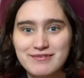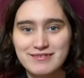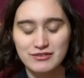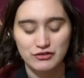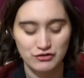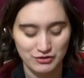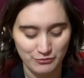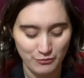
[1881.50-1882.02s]

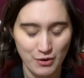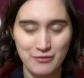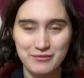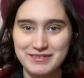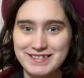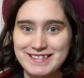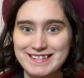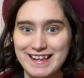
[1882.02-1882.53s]
She won't
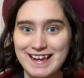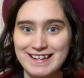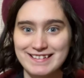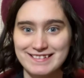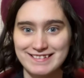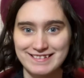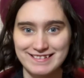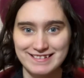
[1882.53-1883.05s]
stay
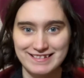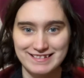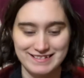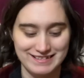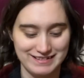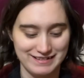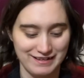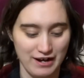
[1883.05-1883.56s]

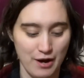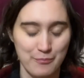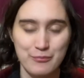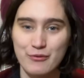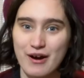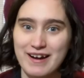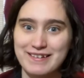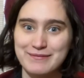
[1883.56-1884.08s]

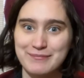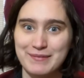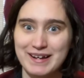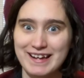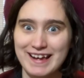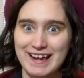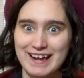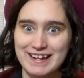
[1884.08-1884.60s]
upright in my
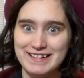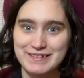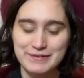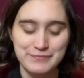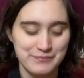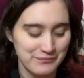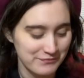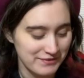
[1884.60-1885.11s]
head.
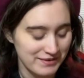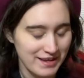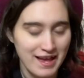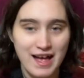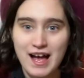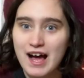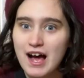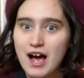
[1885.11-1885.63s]

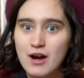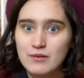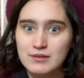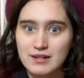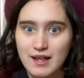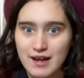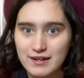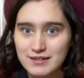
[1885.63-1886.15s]
I would
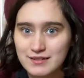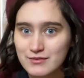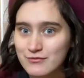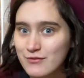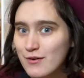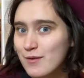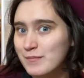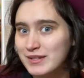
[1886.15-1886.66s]
like to
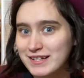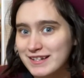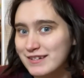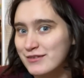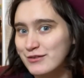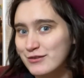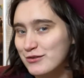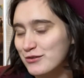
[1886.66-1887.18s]
formally
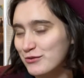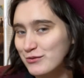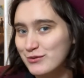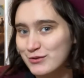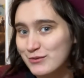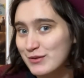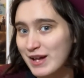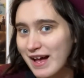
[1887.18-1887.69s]
introduce
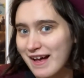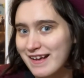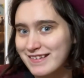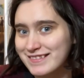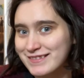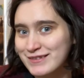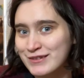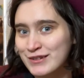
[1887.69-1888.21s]
you
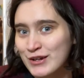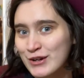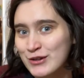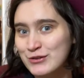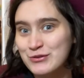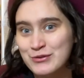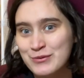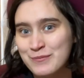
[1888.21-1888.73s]
guys
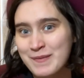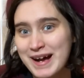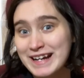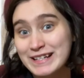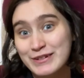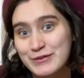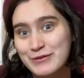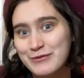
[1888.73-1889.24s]
to my
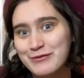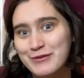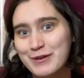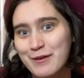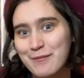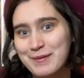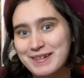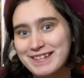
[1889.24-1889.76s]
new
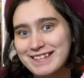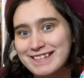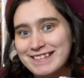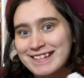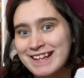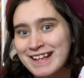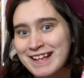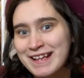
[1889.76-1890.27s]
Furby,
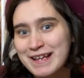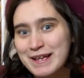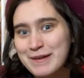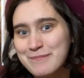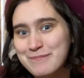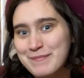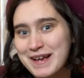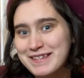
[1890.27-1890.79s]

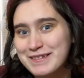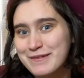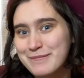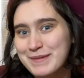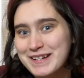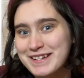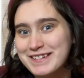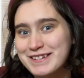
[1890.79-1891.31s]

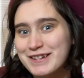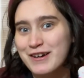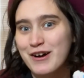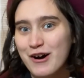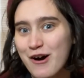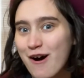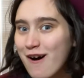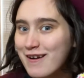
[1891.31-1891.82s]
Embezzlement,
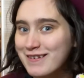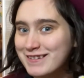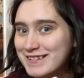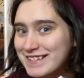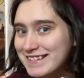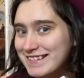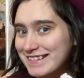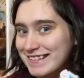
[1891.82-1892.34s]

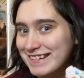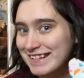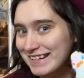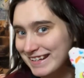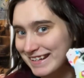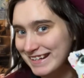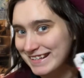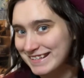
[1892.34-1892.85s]
Arson,
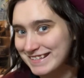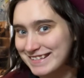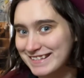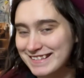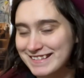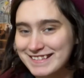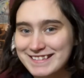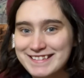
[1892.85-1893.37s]

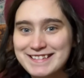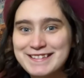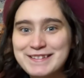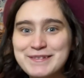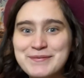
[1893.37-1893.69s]
Innocence.